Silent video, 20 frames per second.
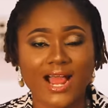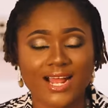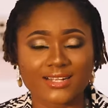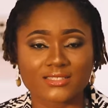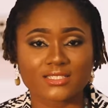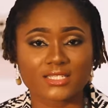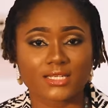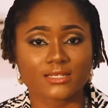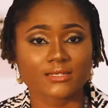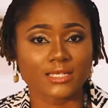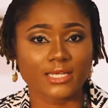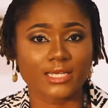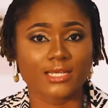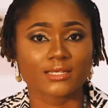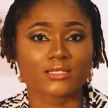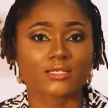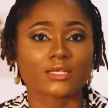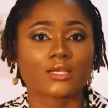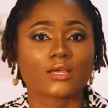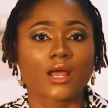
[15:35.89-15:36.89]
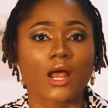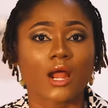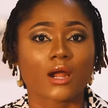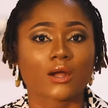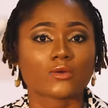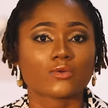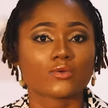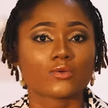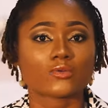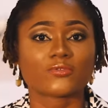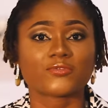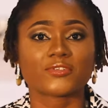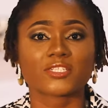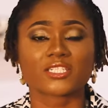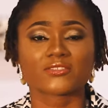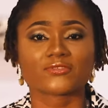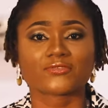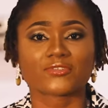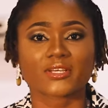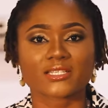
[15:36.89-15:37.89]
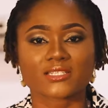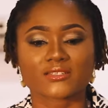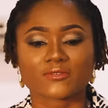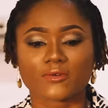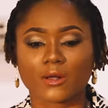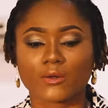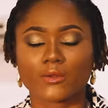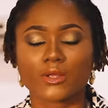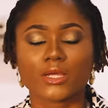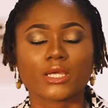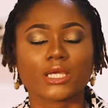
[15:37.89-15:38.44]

attended Argungu Fishing Festival.